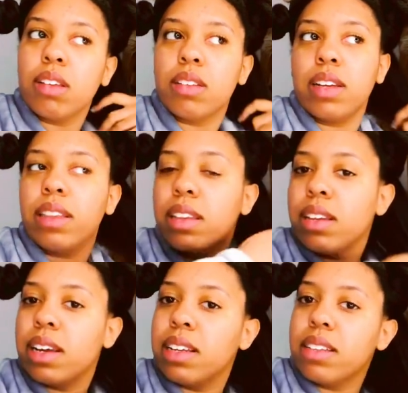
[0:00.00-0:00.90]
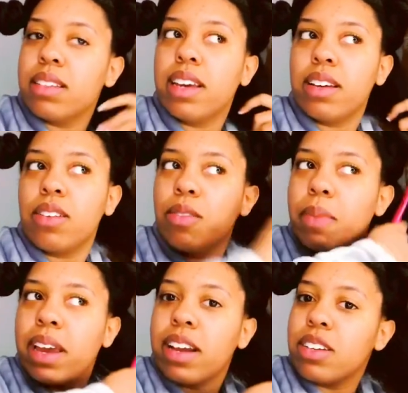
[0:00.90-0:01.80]
And then I detangle. My
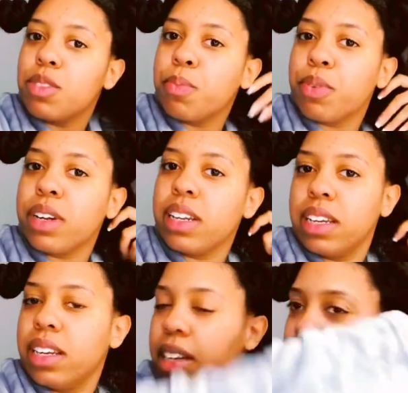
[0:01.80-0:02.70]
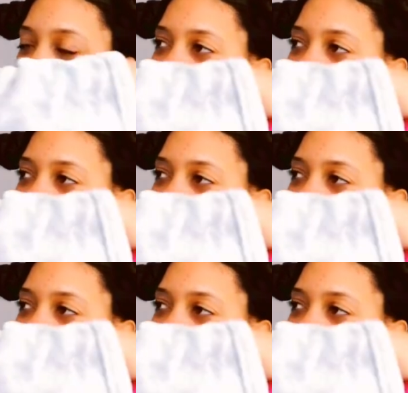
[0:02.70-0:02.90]
hair is pretty